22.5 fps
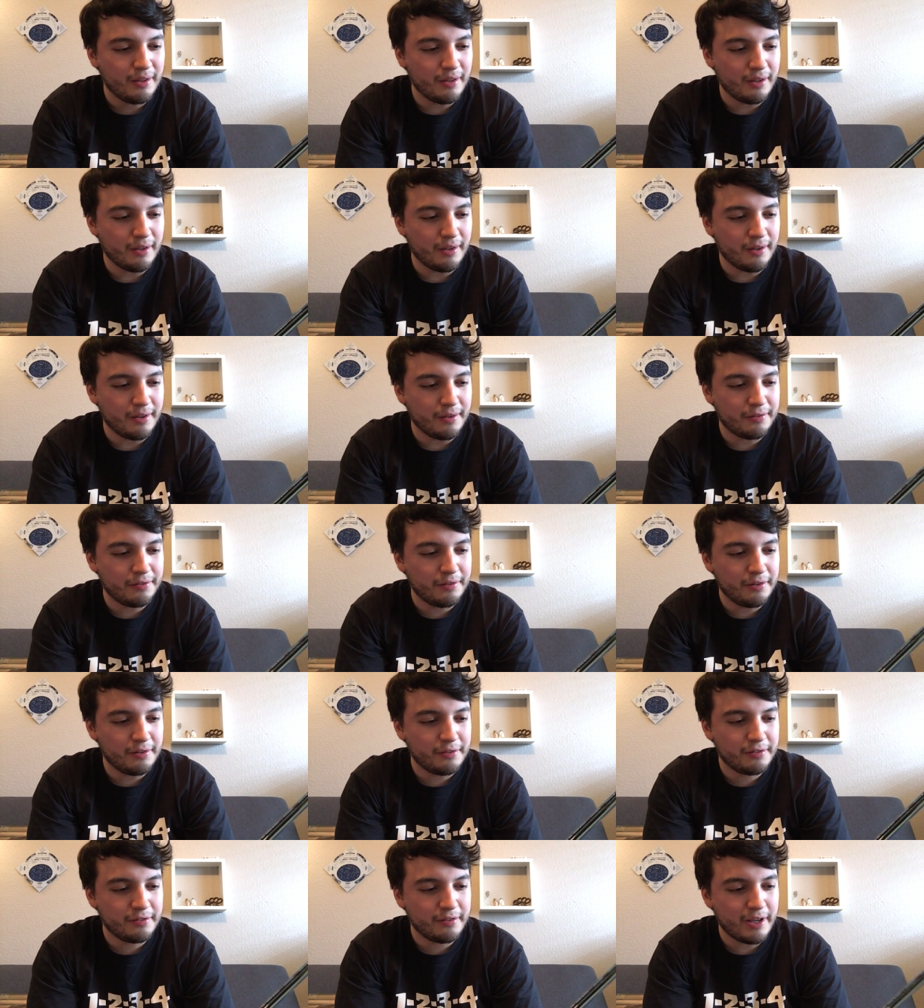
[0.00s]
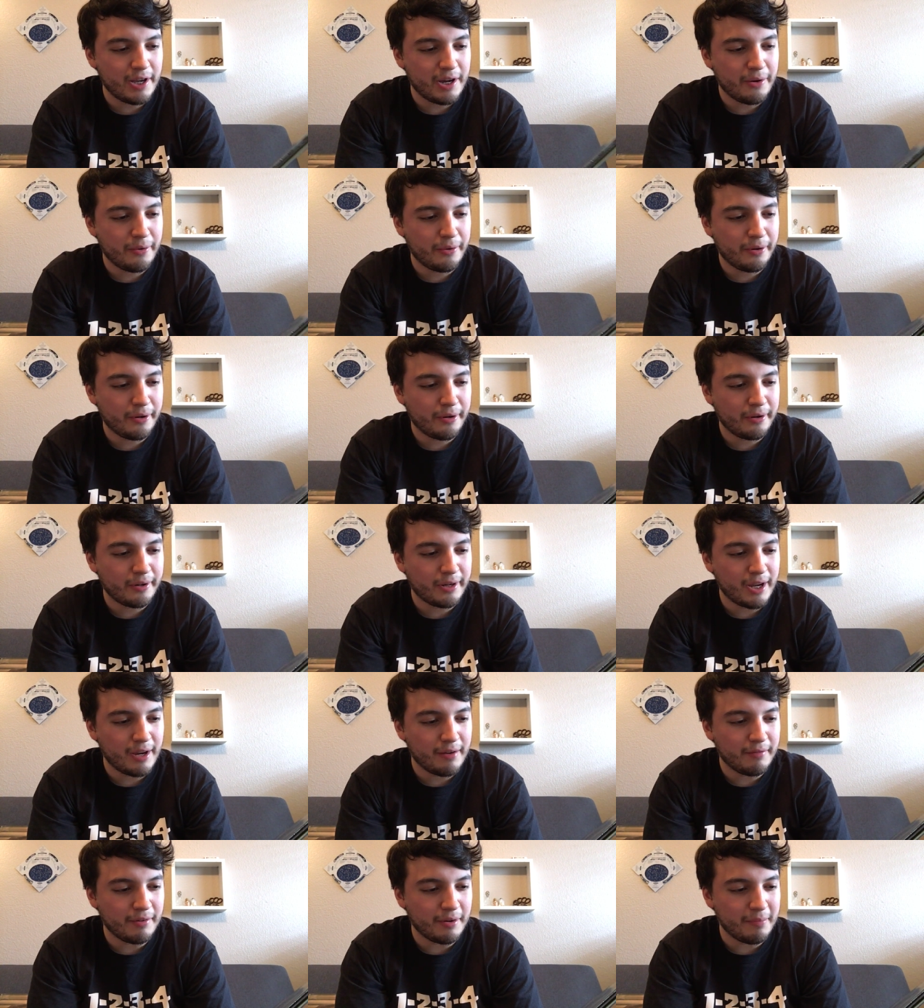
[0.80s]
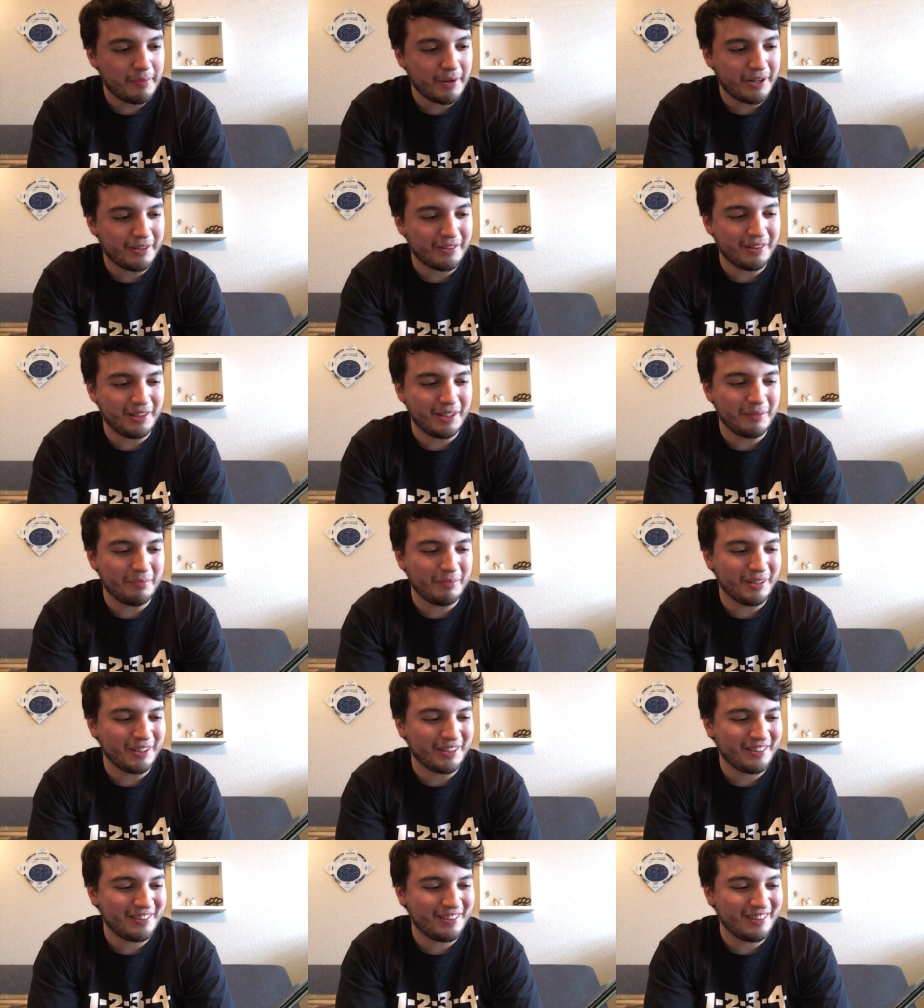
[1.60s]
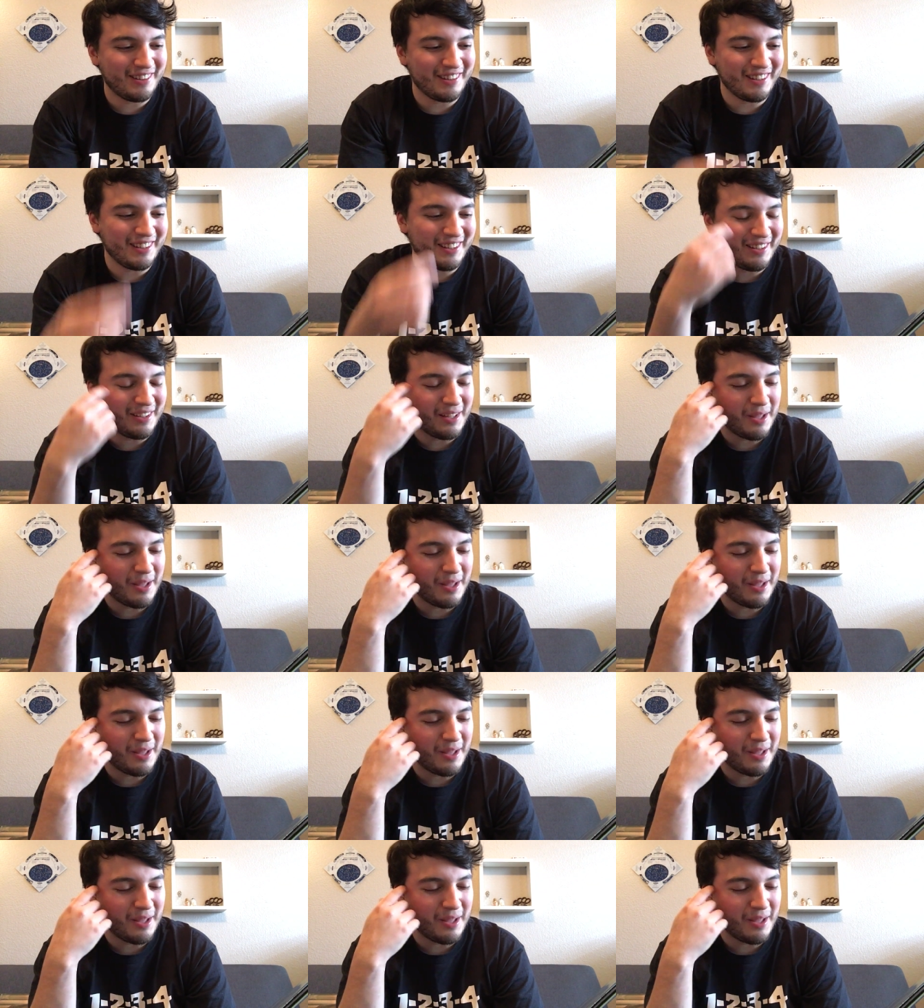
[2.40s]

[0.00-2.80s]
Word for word: Uh, Sears Tower, kind of an apocalyptic, uh,